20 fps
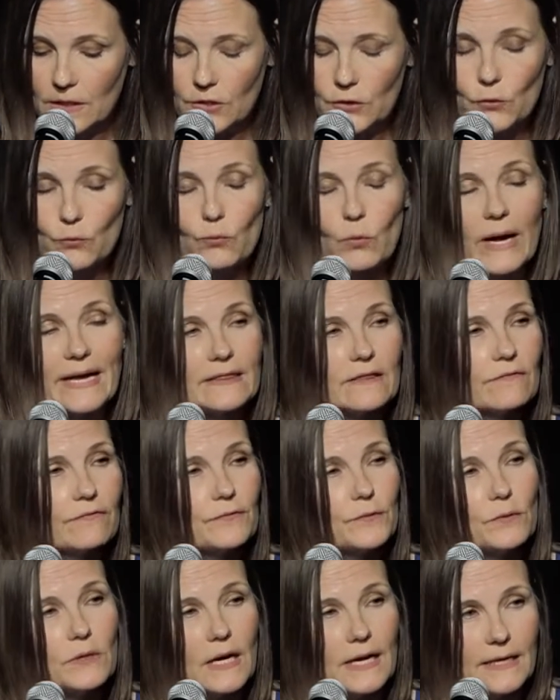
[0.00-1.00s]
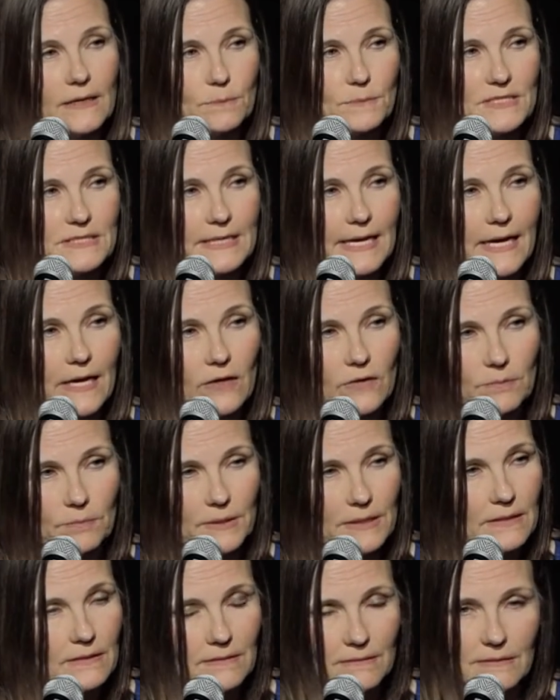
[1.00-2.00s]
You write the food items down,
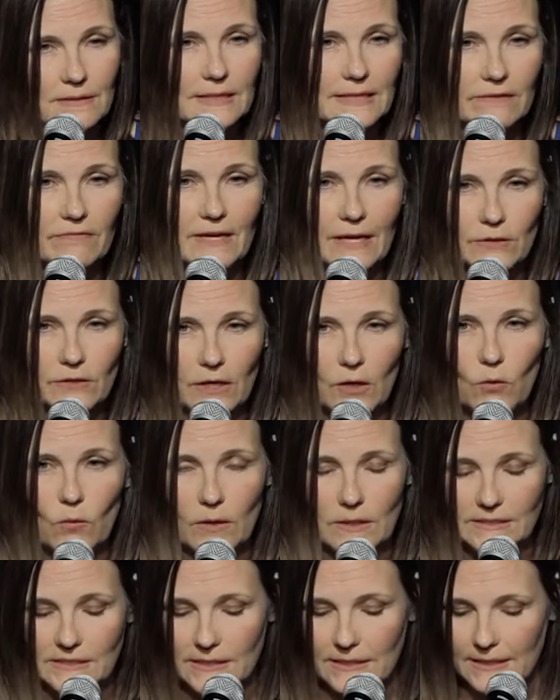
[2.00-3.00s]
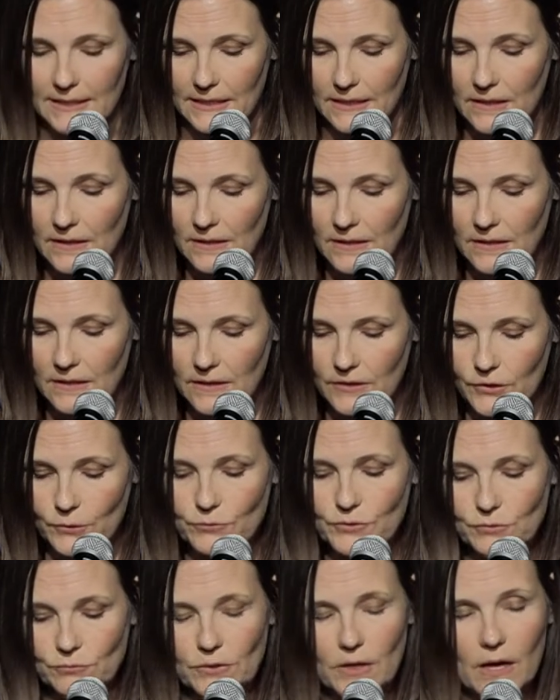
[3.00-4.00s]
but leave out the quantity. You
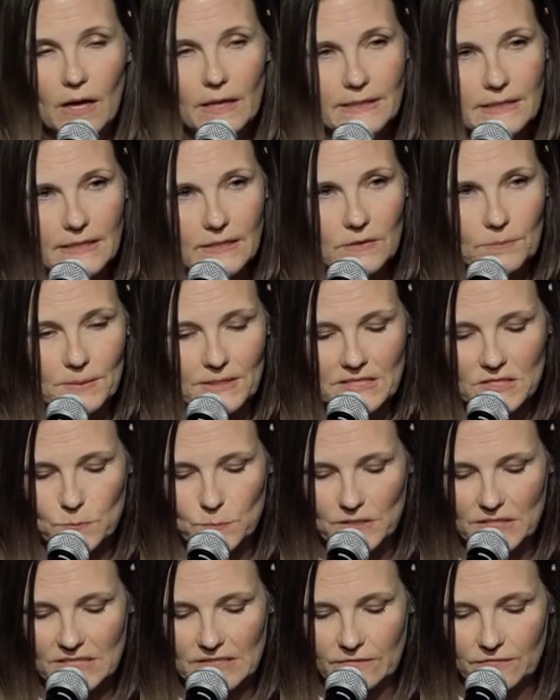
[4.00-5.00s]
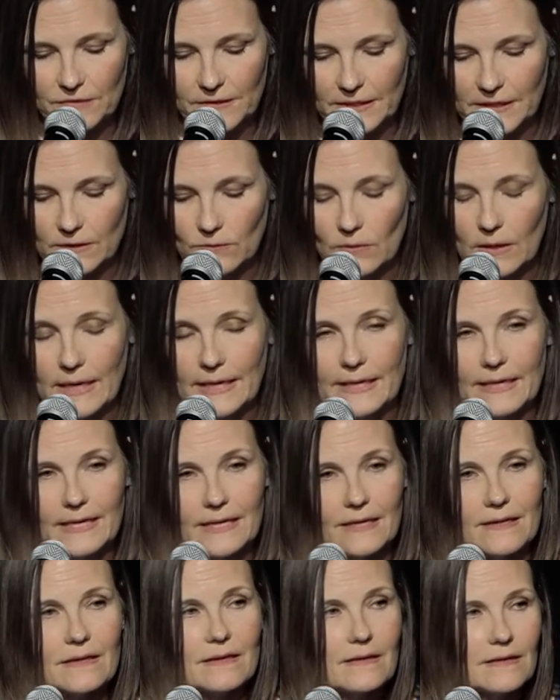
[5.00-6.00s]
do not need to be specific in
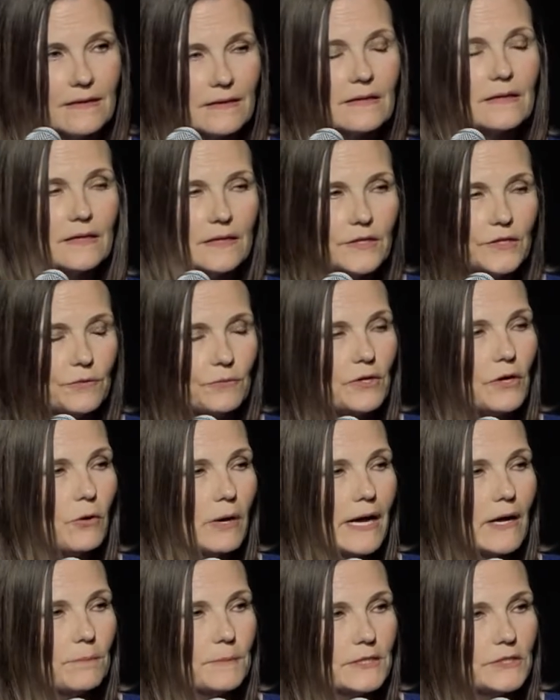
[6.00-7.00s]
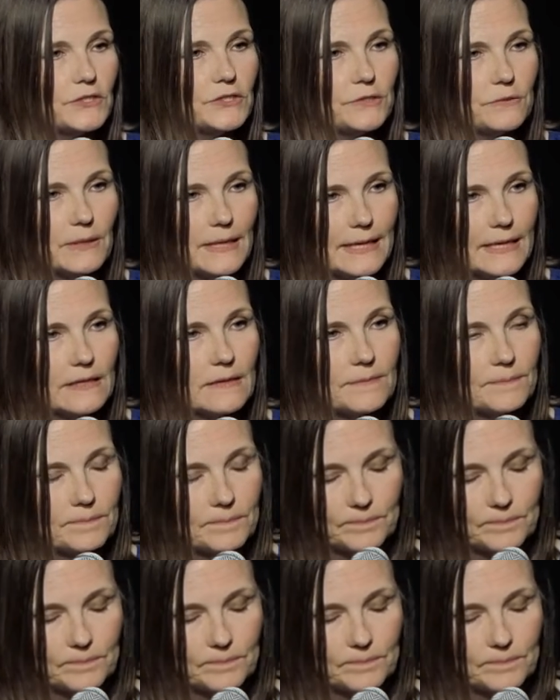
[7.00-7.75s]
writing. You know how much you ate.